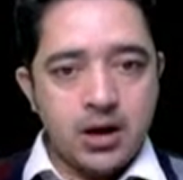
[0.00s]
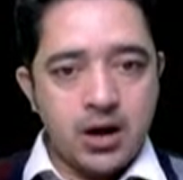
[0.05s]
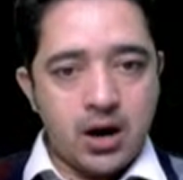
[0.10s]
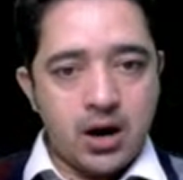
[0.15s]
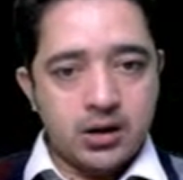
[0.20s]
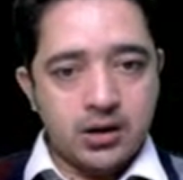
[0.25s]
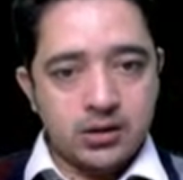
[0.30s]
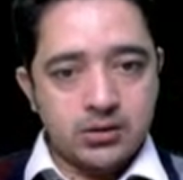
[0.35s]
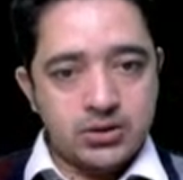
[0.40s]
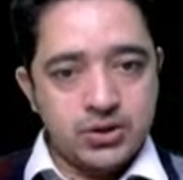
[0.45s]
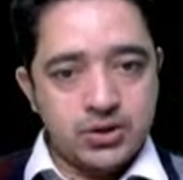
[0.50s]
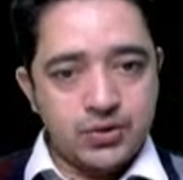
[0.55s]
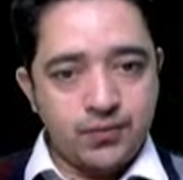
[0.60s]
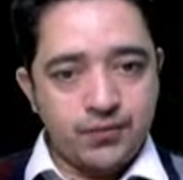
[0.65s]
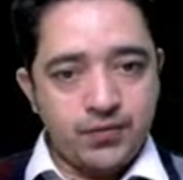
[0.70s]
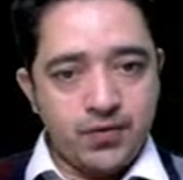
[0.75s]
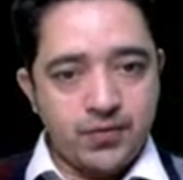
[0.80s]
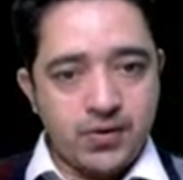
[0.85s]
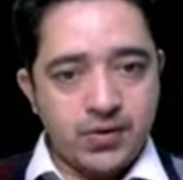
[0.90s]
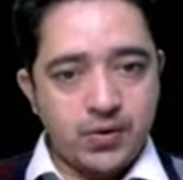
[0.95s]
Article
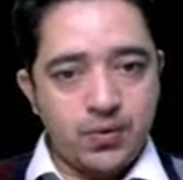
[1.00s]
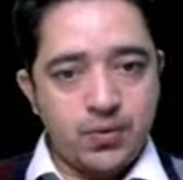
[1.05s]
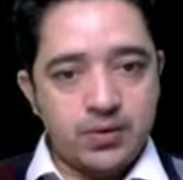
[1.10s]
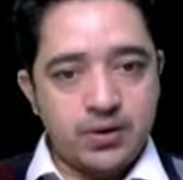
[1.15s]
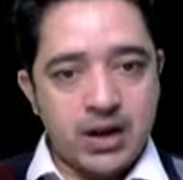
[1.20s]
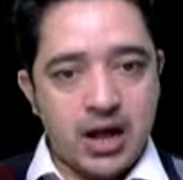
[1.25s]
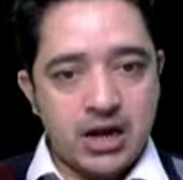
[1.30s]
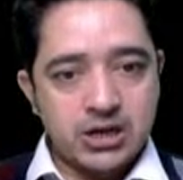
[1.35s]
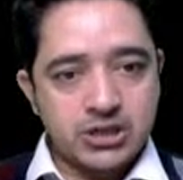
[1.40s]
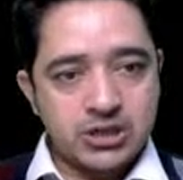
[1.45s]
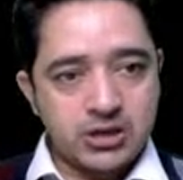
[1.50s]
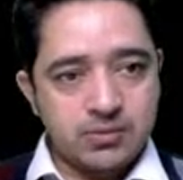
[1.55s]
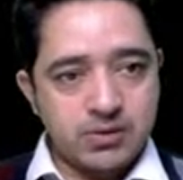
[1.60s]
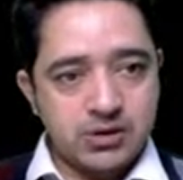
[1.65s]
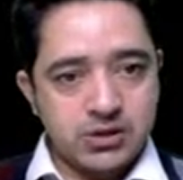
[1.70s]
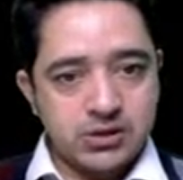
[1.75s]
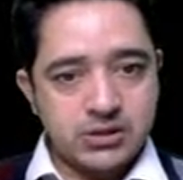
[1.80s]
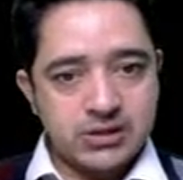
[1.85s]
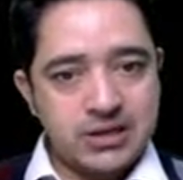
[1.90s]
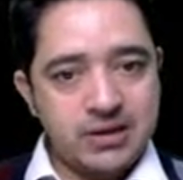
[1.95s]
352 national
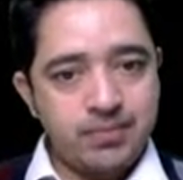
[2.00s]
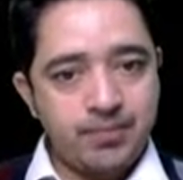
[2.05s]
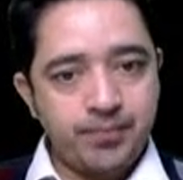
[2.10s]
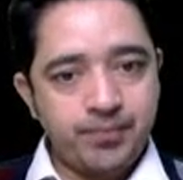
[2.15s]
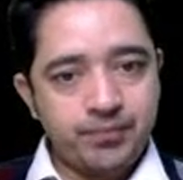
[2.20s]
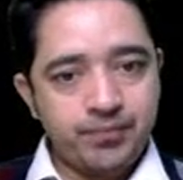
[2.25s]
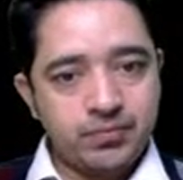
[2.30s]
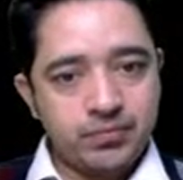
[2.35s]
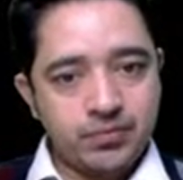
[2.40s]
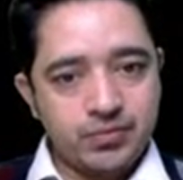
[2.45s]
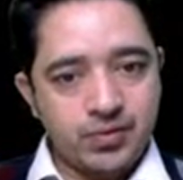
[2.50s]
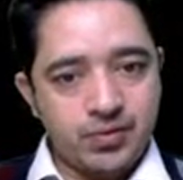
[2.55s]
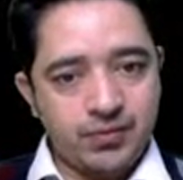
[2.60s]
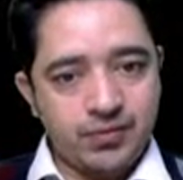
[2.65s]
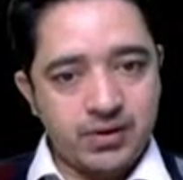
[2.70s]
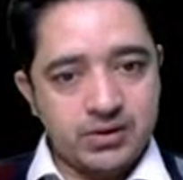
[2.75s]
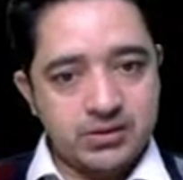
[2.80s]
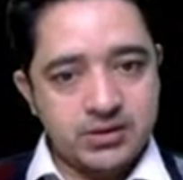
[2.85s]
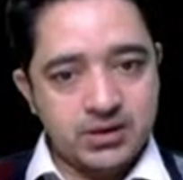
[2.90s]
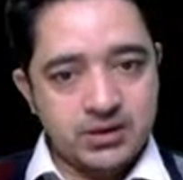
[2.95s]
emergency,
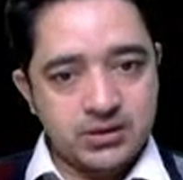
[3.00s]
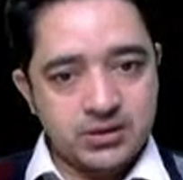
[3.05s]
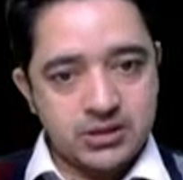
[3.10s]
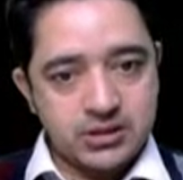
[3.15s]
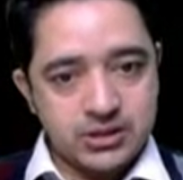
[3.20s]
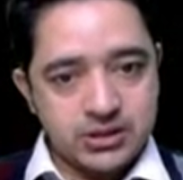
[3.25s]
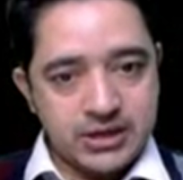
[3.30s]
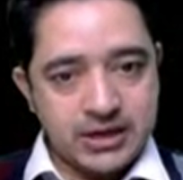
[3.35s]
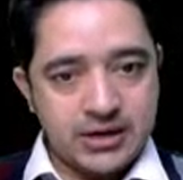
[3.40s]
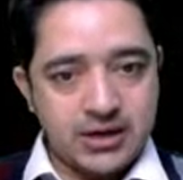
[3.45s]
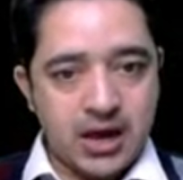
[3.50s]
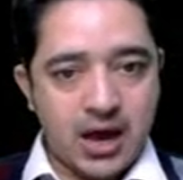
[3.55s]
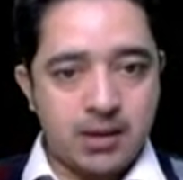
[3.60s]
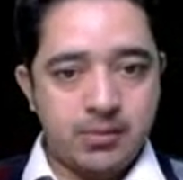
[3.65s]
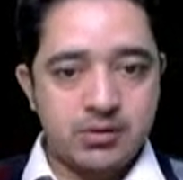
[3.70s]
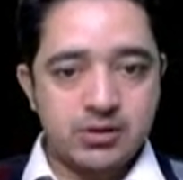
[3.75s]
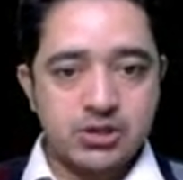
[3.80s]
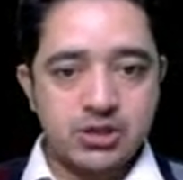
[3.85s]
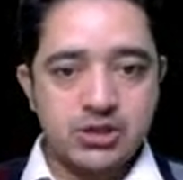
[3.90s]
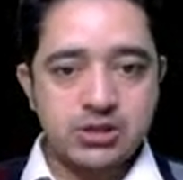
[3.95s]
356 state
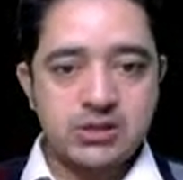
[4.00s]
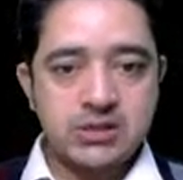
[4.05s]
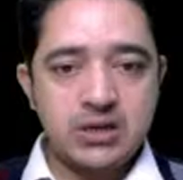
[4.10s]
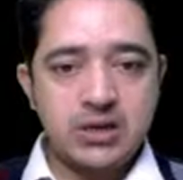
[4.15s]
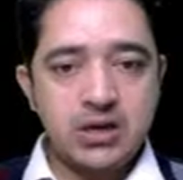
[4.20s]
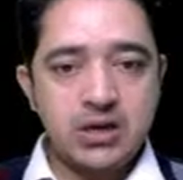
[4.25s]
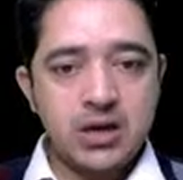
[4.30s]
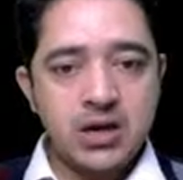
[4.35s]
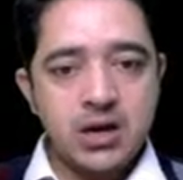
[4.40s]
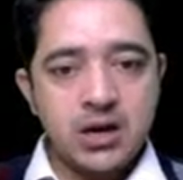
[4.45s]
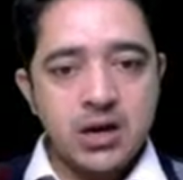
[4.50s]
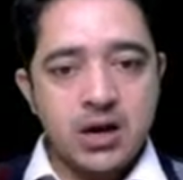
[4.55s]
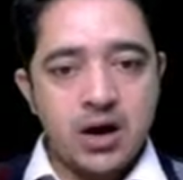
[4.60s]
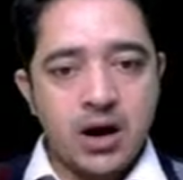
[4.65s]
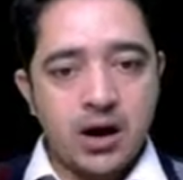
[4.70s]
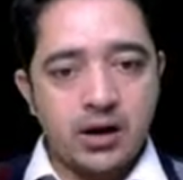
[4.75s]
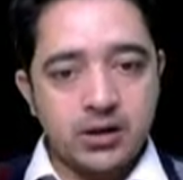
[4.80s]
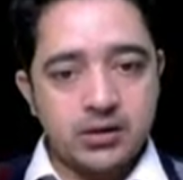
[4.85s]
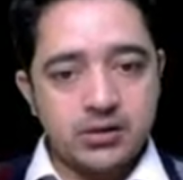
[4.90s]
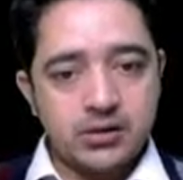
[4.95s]
emergency,
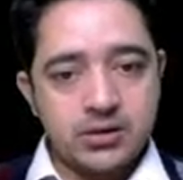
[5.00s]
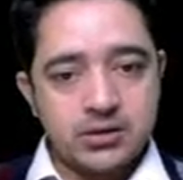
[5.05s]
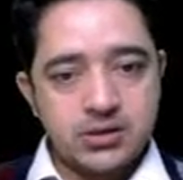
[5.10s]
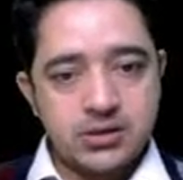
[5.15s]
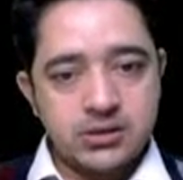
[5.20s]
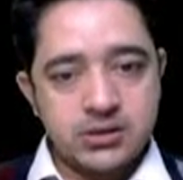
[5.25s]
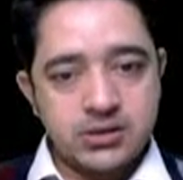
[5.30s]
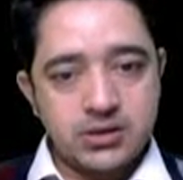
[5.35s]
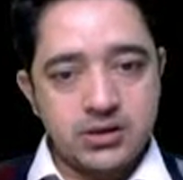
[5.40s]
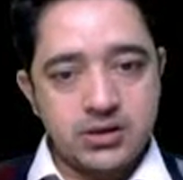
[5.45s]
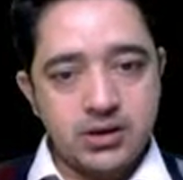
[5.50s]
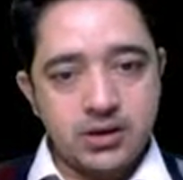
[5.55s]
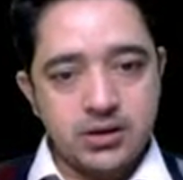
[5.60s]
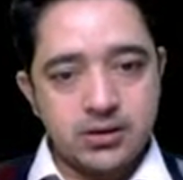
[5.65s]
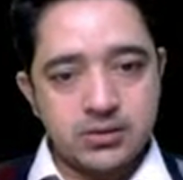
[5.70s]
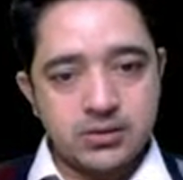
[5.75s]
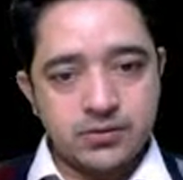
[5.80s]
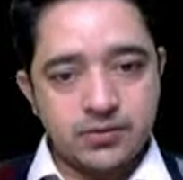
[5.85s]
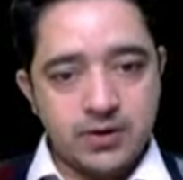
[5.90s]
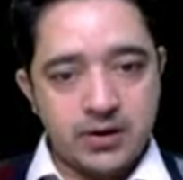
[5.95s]
Article 360
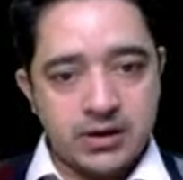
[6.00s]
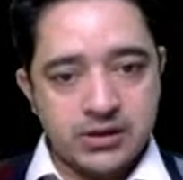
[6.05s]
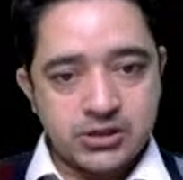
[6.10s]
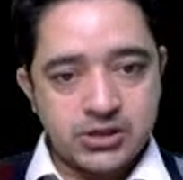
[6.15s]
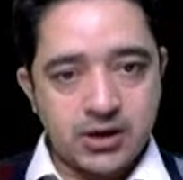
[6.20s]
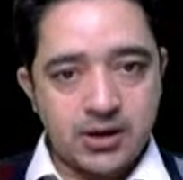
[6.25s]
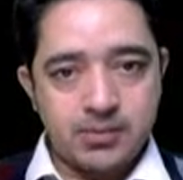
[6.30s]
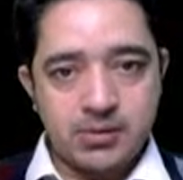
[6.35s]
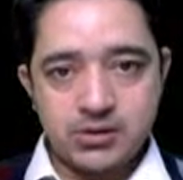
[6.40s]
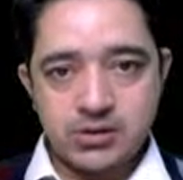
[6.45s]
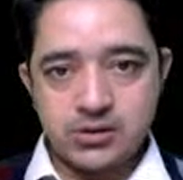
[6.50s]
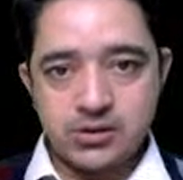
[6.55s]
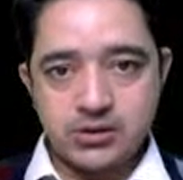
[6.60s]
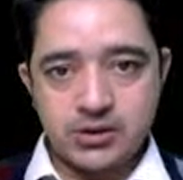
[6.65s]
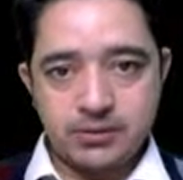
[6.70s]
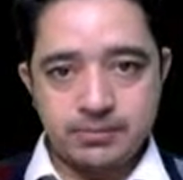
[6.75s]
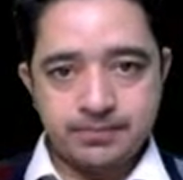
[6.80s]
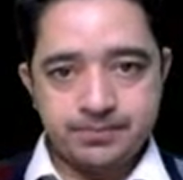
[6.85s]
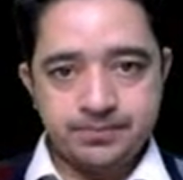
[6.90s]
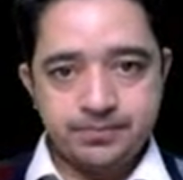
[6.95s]
is financial
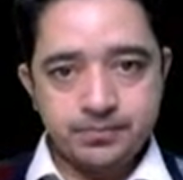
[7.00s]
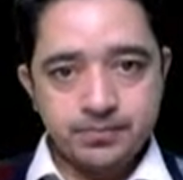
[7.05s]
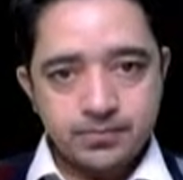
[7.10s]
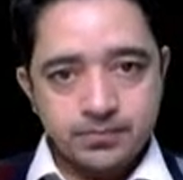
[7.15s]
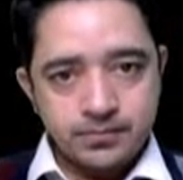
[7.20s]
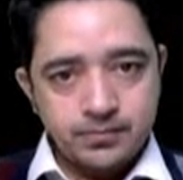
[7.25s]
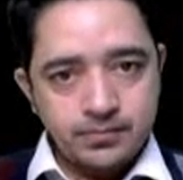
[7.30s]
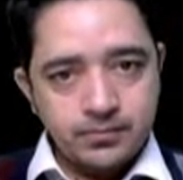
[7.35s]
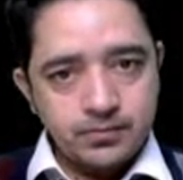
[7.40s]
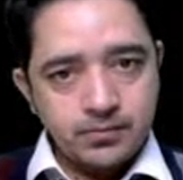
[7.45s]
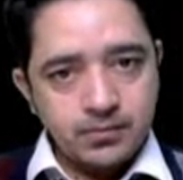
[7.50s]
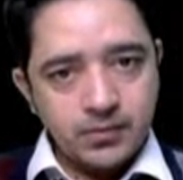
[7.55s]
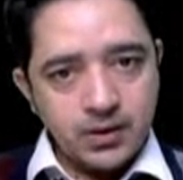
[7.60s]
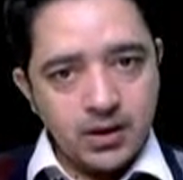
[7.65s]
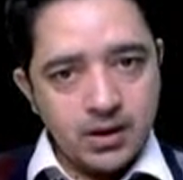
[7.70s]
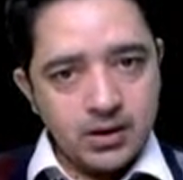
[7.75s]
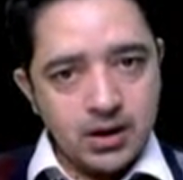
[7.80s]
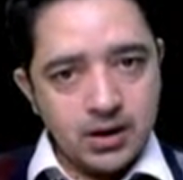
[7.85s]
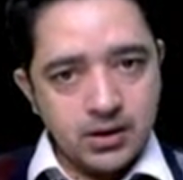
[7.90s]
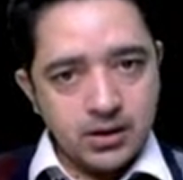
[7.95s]
emergency,
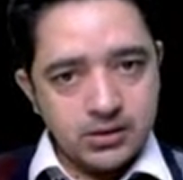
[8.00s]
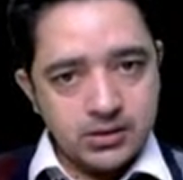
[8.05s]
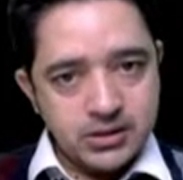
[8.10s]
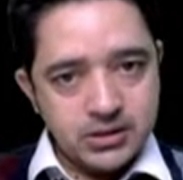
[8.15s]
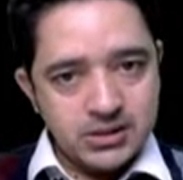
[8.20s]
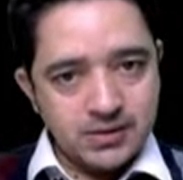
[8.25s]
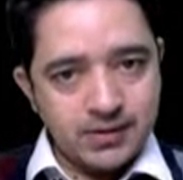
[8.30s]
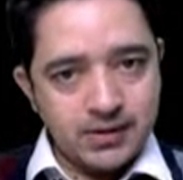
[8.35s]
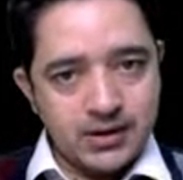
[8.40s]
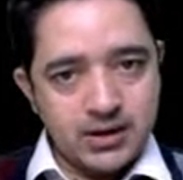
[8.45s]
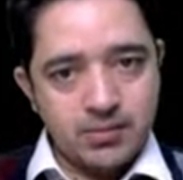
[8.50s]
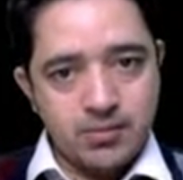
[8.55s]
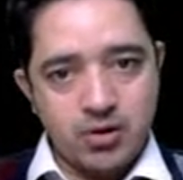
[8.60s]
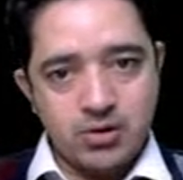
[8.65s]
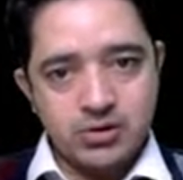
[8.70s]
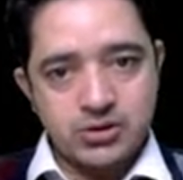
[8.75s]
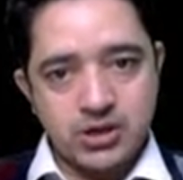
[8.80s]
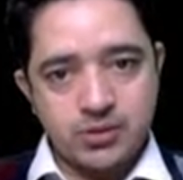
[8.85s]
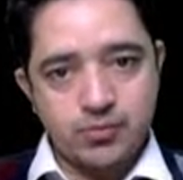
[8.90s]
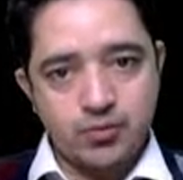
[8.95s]
and Article 370
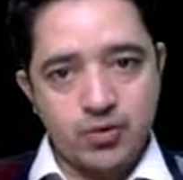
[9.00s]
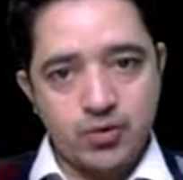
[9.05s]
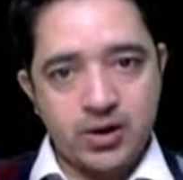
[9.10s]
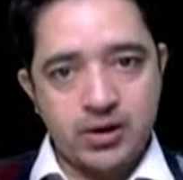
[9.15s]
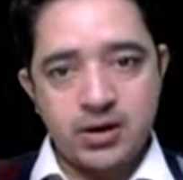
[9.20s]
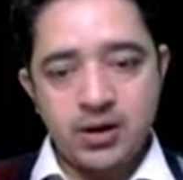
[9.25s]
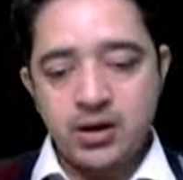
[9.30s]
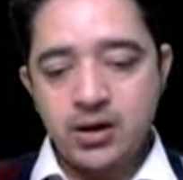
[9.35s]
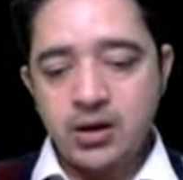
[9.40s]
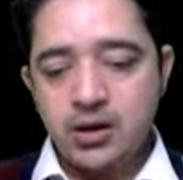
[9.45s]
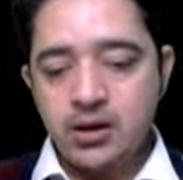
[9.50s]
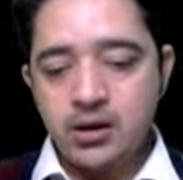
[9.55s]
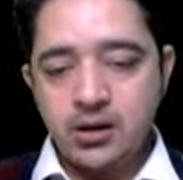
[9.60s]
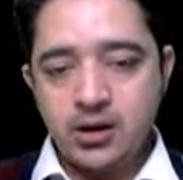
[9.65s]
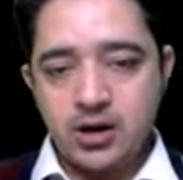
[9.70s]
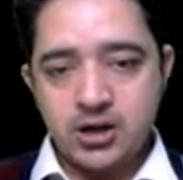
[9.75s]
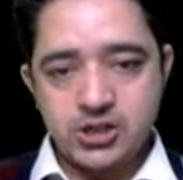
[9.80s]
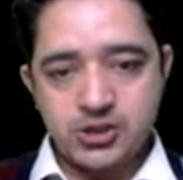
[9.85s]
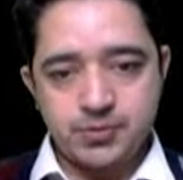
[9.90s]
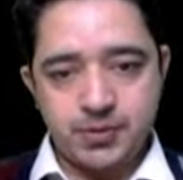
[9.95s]
about Jammu and
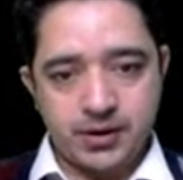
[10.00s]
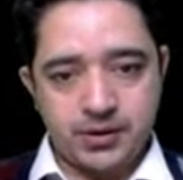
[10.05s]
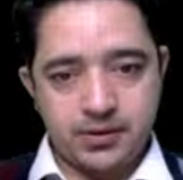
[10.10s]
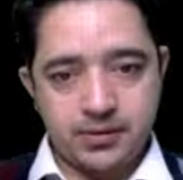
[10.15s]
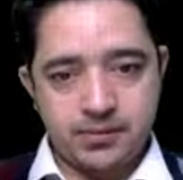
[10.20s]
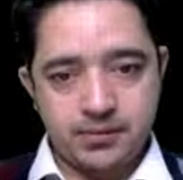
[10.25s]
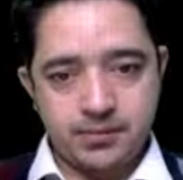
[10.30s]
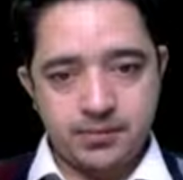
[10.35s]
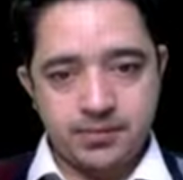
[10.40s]
Kashmir.